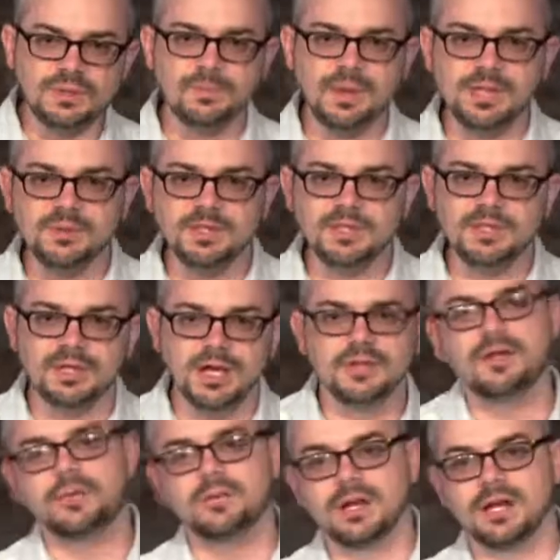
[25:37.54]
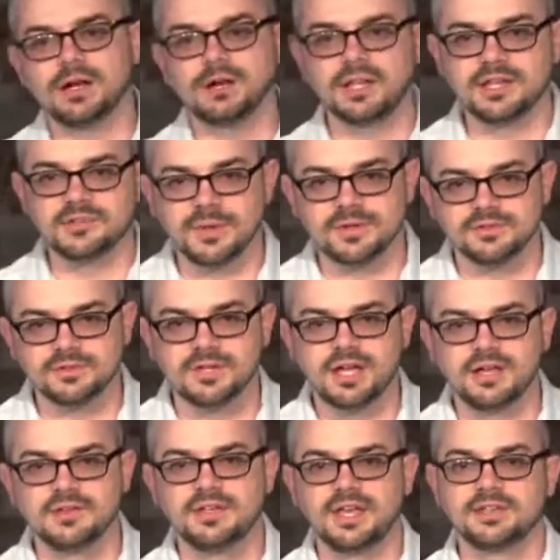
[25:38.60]
No, not our last passage.
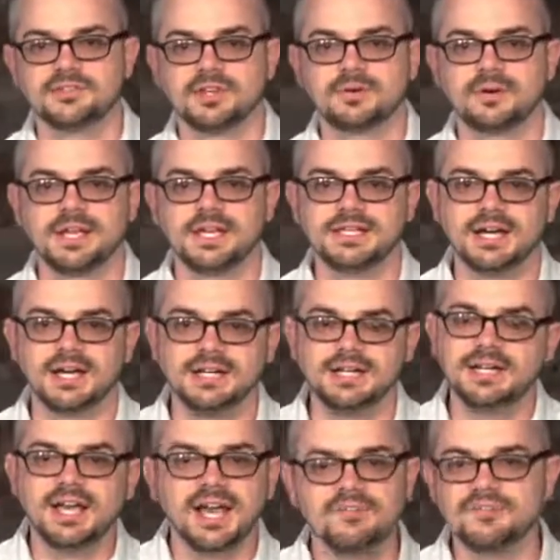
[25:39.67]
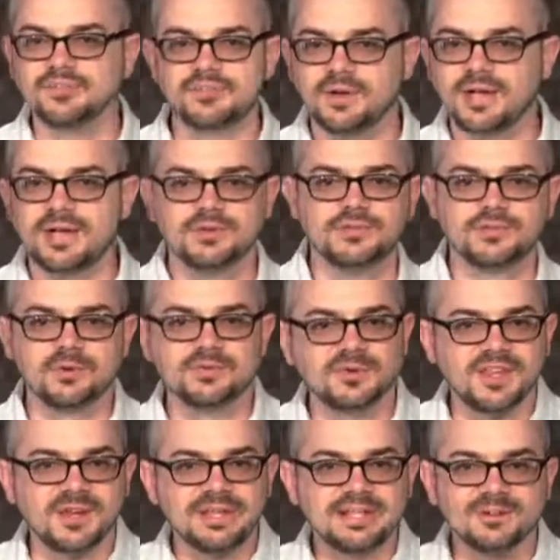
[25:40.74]
Zechariah 9. I feel so out of sorts
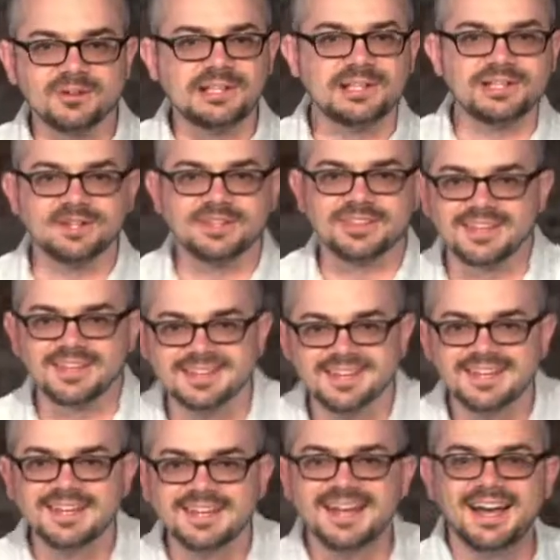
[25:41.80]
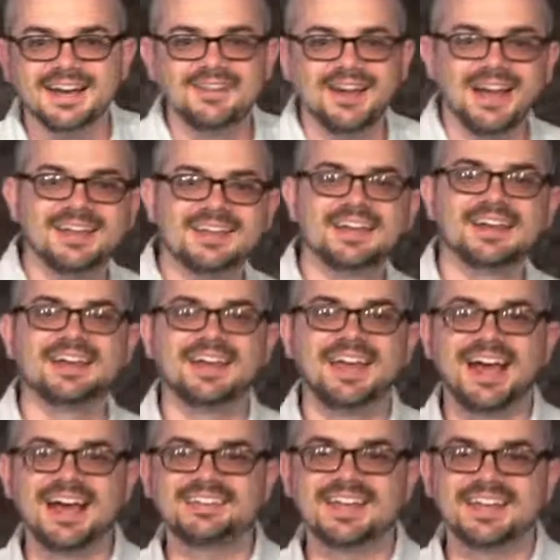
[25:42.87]
without my little clicker thing. I
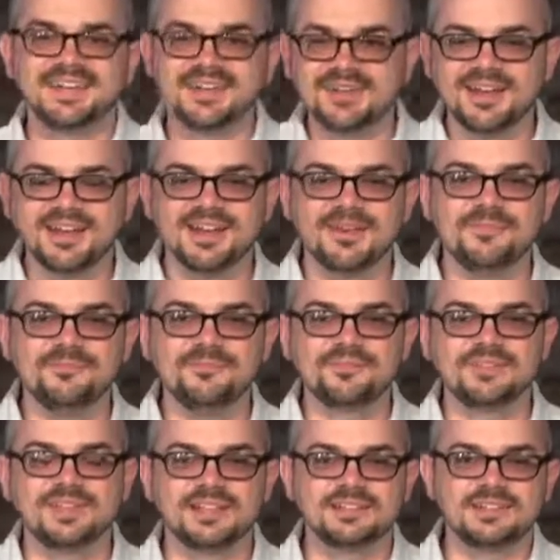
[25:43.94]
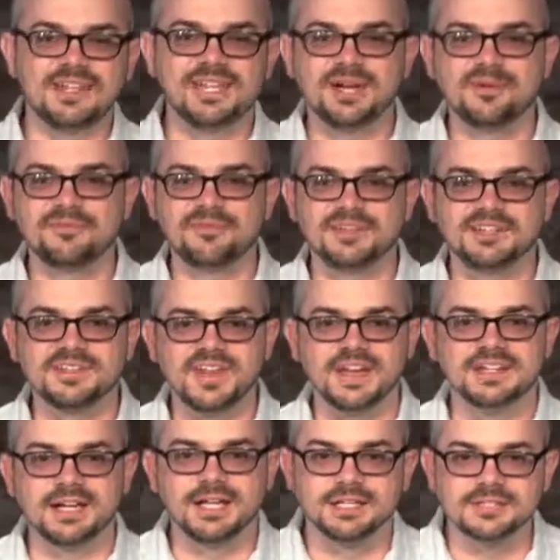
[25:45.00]
take comfort in
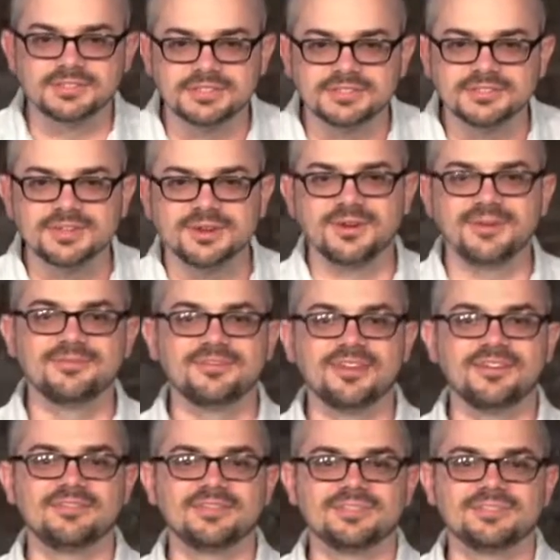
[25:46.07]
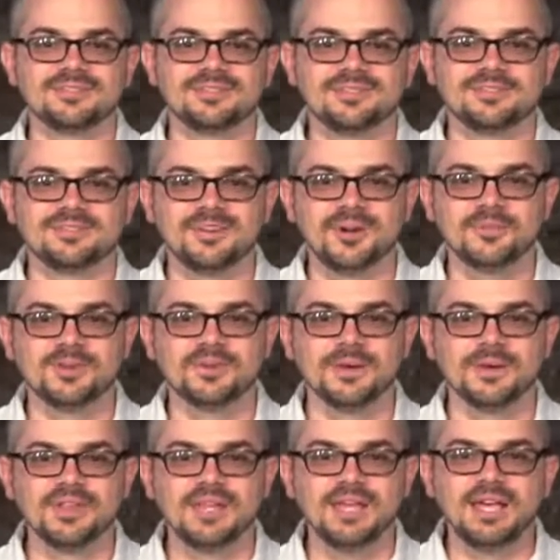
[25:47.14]
technology, so I feel sort of open here.